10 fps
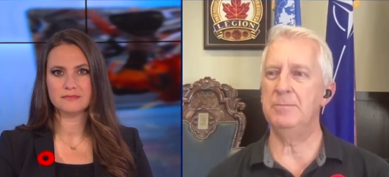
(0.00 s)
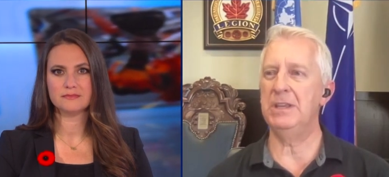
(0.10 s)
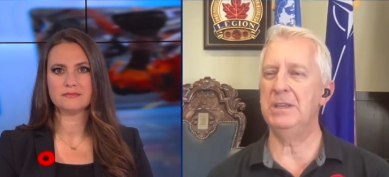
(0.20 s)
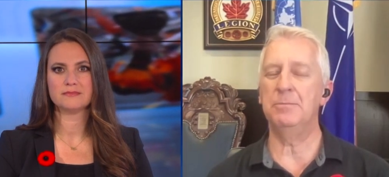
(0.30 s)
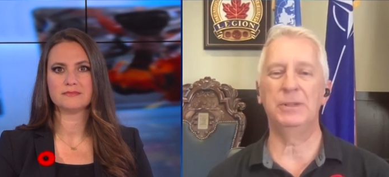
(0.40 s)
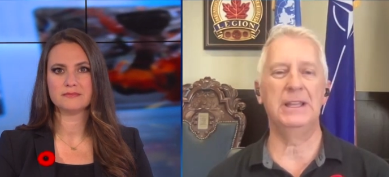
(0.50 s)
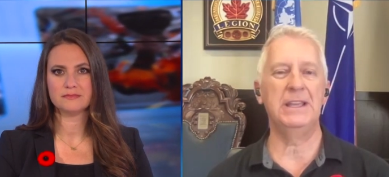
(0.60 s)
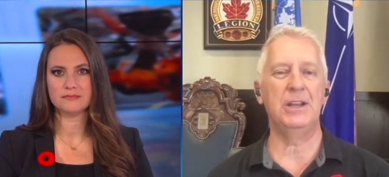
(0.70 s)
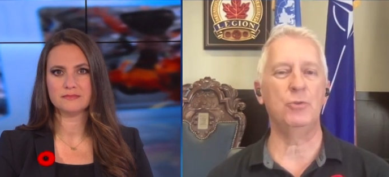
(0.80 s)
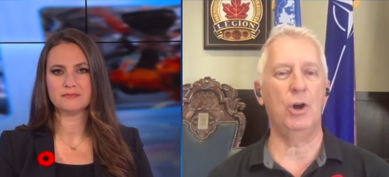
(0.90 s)
Speaker 1: to be
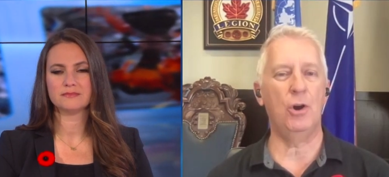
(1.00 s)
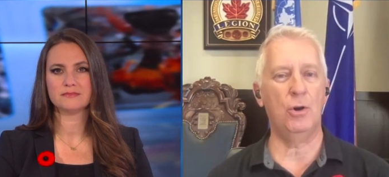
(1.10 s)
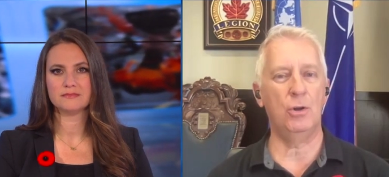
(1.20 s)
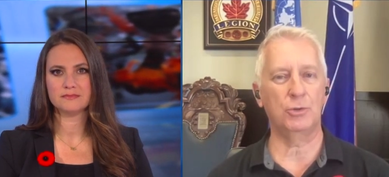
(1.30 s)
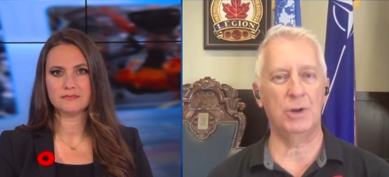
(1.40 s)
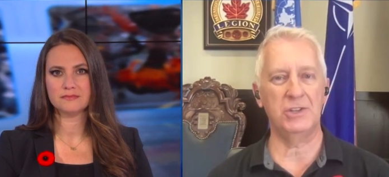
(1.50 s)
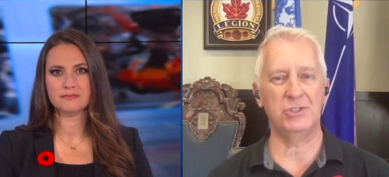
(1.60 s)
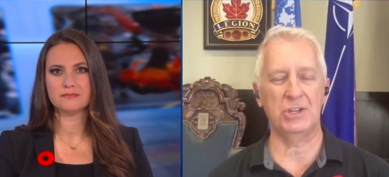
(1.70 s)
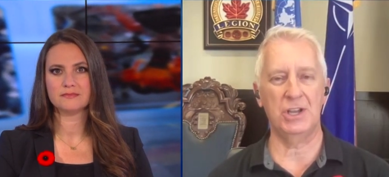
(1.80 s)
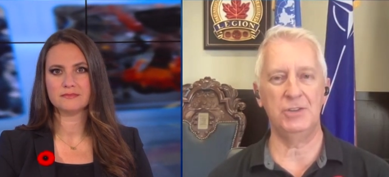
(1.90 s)
played out all
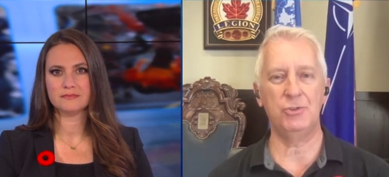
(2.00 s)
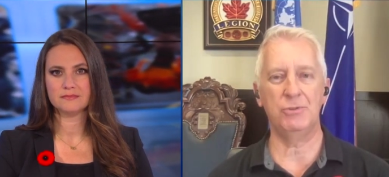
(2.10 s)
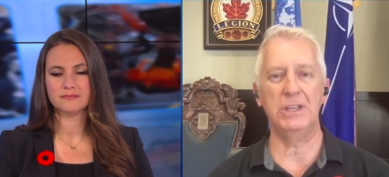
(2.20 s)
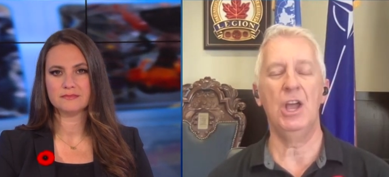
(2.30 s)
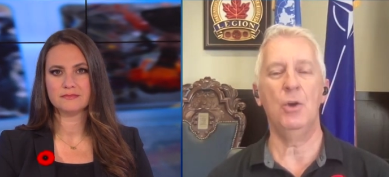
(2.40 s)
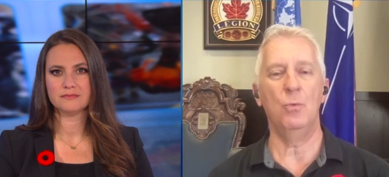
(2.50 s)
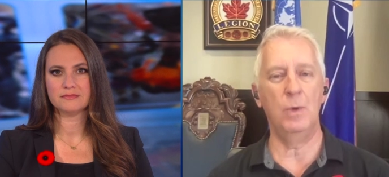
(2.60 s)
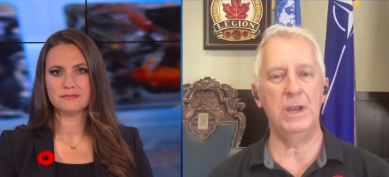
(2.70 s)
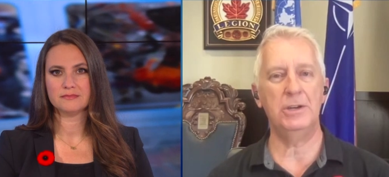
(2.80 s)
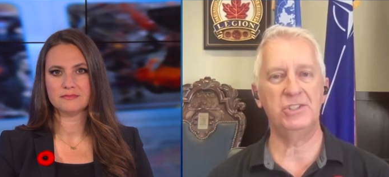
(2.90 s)
across the country
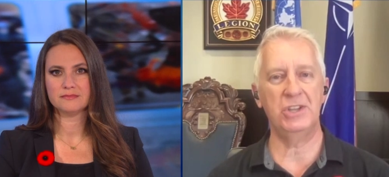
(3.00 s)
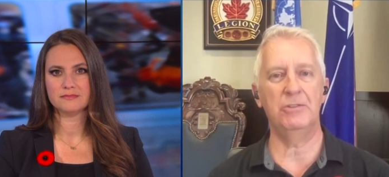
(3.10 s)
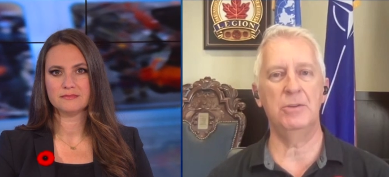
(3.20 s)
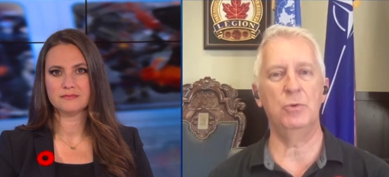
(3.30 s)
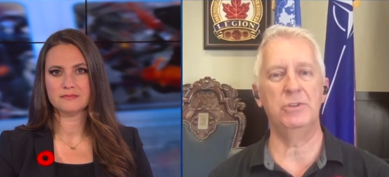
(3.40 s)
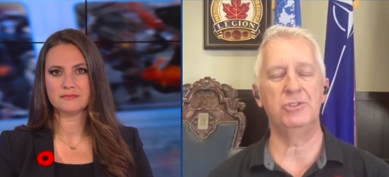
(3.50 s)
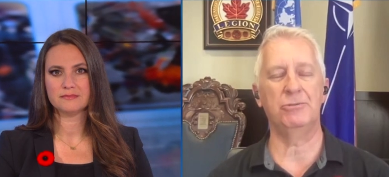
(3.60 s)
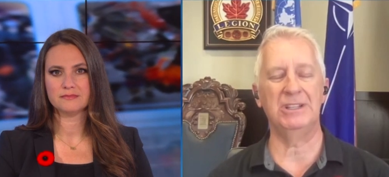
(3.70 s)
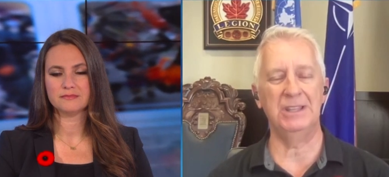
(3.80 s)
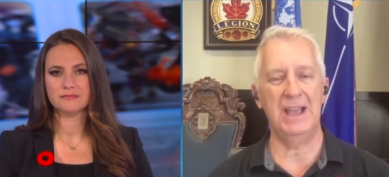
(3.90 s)
where ceremonies
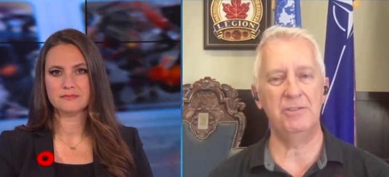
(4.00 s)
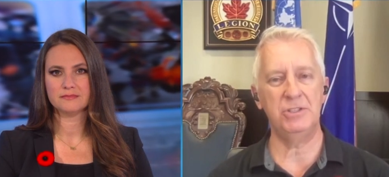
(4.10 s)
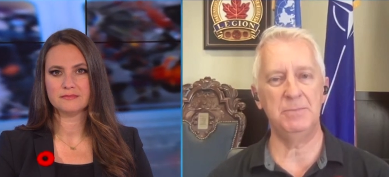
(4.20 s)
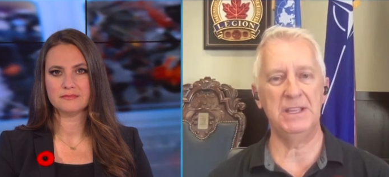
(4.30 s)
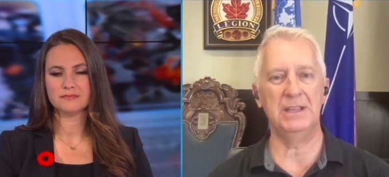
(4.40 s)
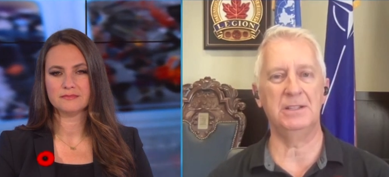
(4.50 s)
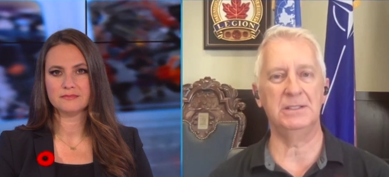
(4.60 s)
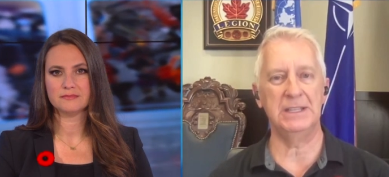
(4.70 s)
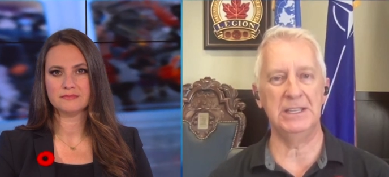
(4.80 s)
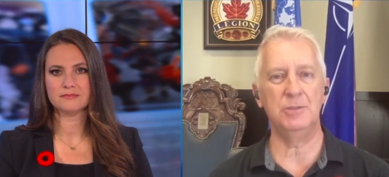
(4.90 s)
are allowed to be
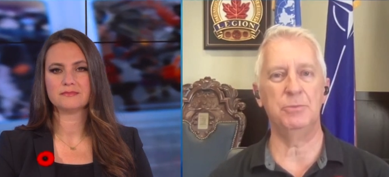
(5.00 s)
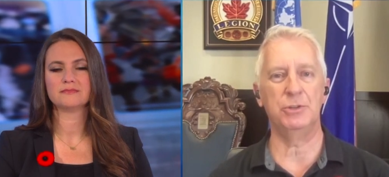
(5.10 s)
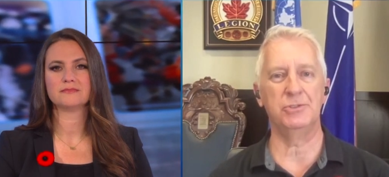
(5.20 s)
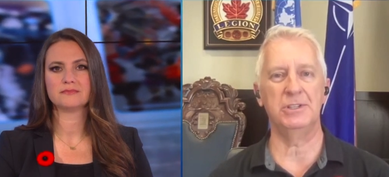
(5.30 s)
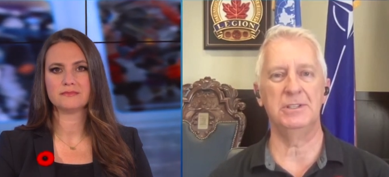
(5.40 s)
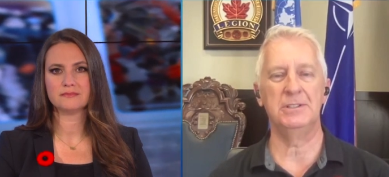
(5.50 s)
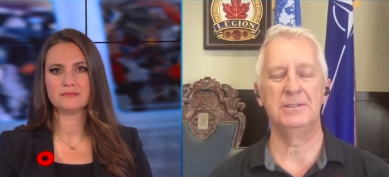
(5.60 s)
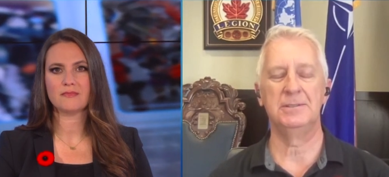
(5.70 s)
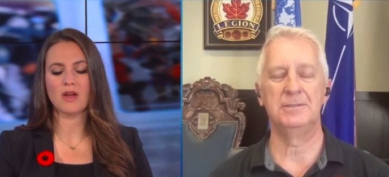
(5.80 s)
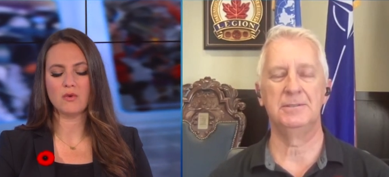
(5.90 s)
held in person.
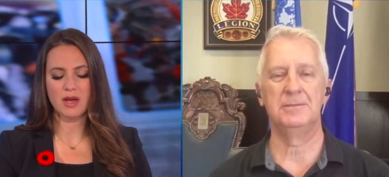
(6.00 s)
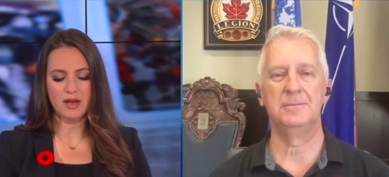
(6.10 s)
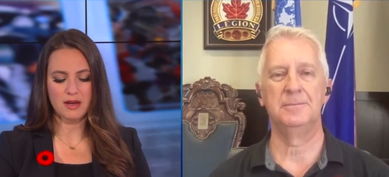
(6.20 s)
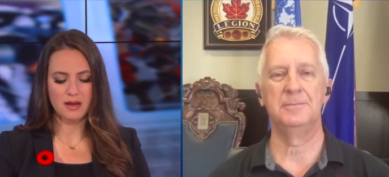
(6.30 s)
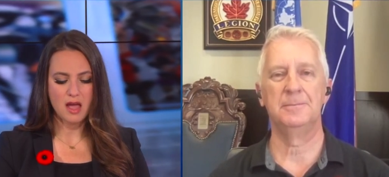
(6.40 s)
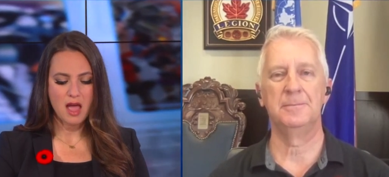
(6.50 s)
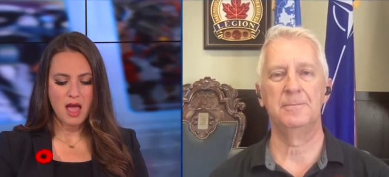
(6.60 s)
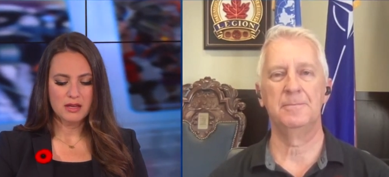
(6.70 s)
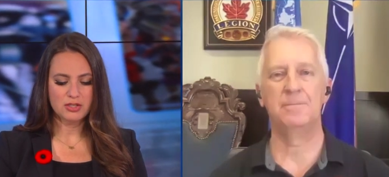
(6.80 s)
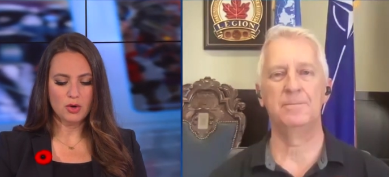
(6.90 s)
Speaker 2: Okay.
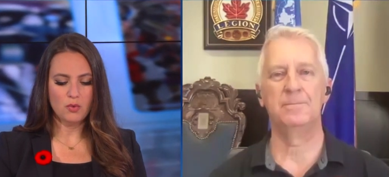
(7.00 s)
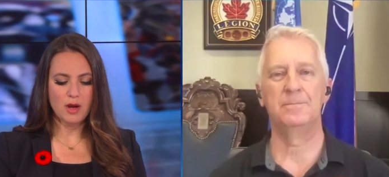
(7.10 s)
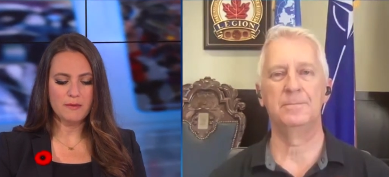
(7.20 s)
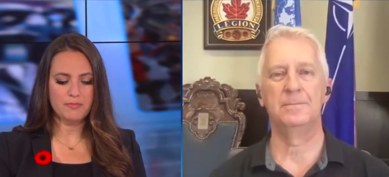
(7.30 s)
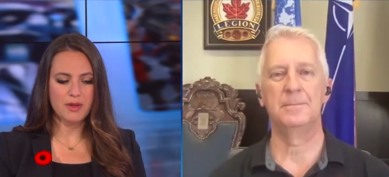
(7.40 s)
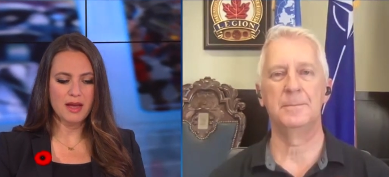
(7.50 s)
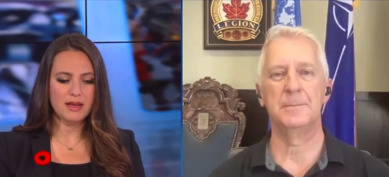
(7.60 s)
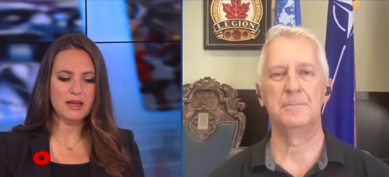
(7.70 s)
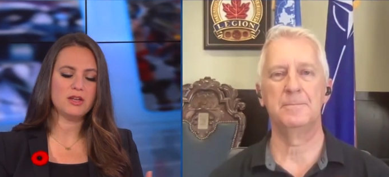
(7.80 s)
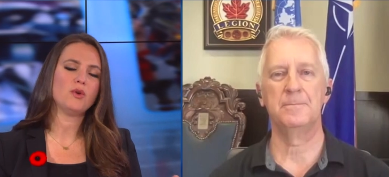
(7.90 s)
So
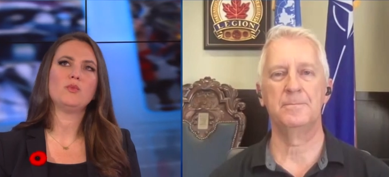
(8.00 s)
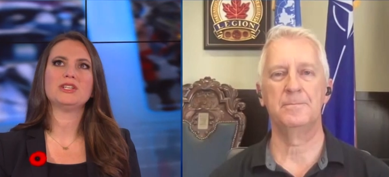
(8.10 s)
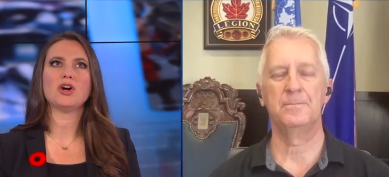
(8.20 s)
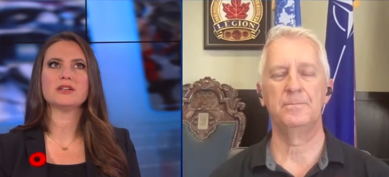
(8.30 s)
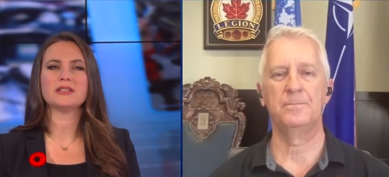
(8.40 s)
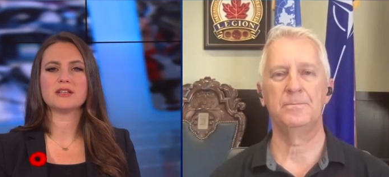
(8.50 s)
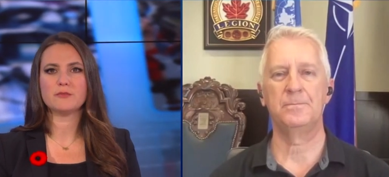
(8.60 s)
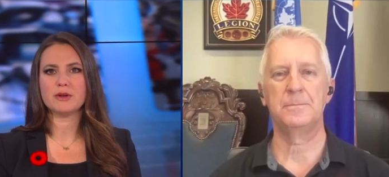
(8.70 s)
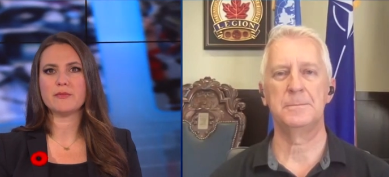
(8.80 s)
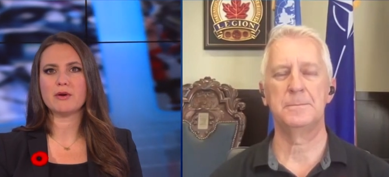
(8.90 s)
you know, we talked a
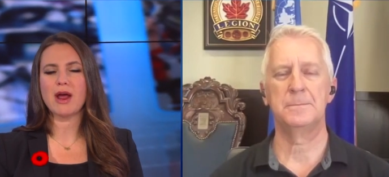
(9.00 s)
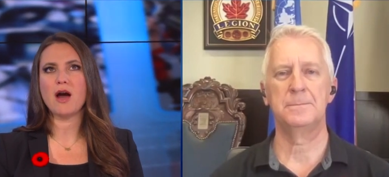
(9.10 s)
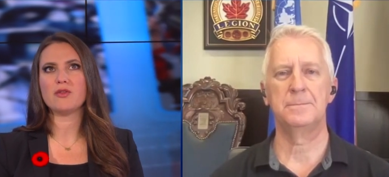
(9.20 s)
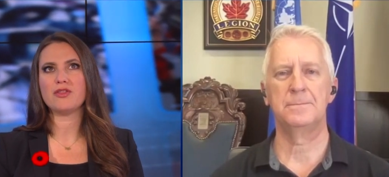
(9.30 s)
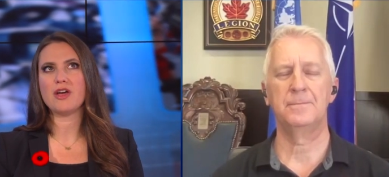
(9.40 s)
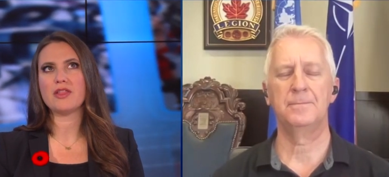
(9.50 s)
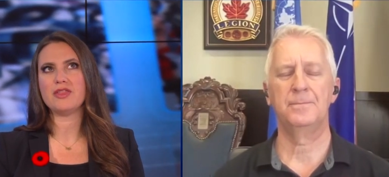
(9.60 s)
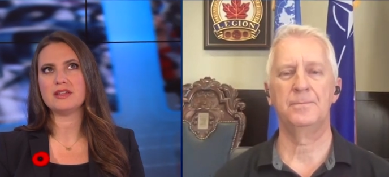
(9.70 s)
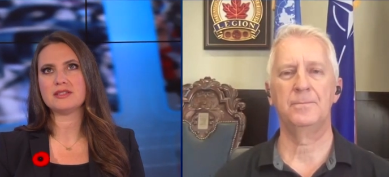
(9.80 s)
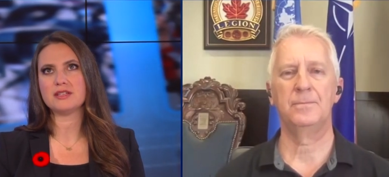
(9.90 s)
little bit about how
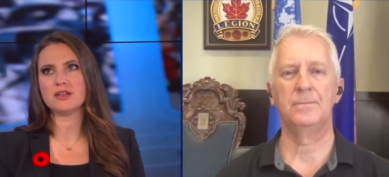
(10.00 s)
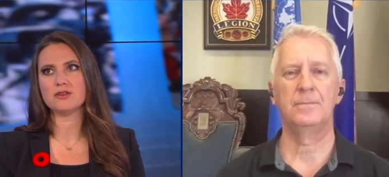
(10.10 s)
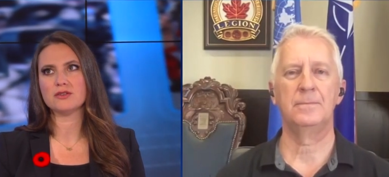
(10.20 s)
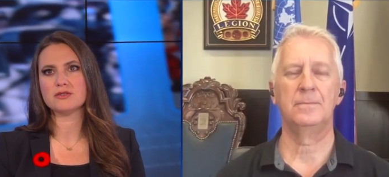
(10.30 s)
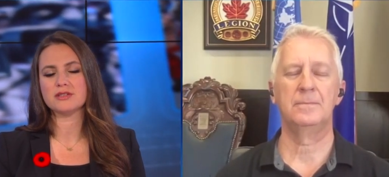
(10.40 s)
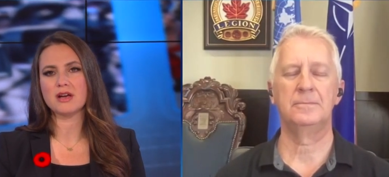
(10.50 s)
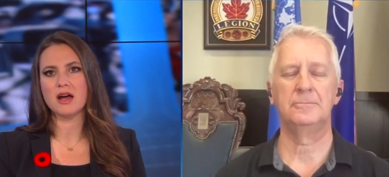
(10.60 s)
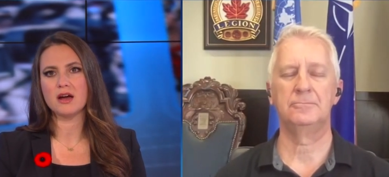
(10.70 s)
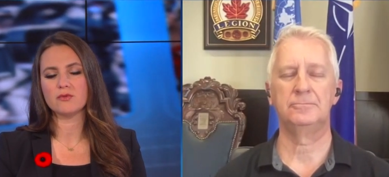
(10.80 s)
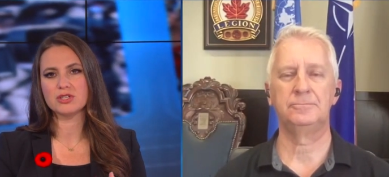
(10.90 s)
this year's
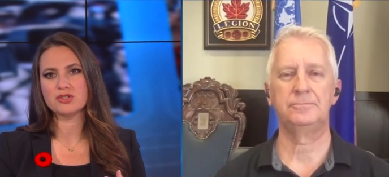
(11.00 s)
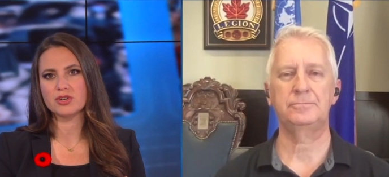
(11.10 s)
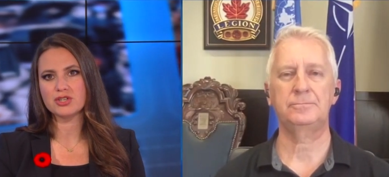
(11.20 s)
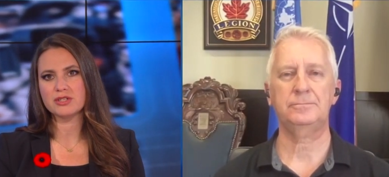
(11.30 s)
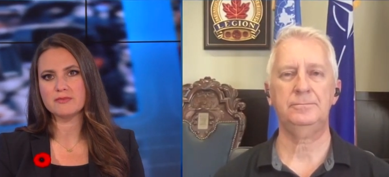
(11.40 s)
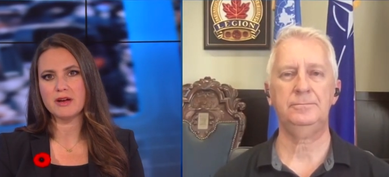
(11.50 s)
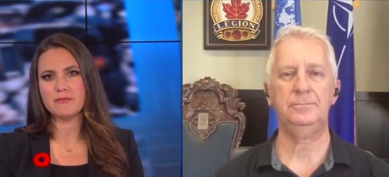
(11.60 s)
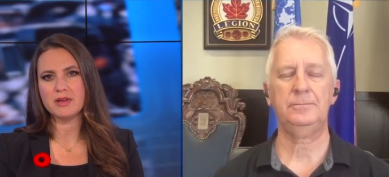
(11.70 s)
uh, restrictions might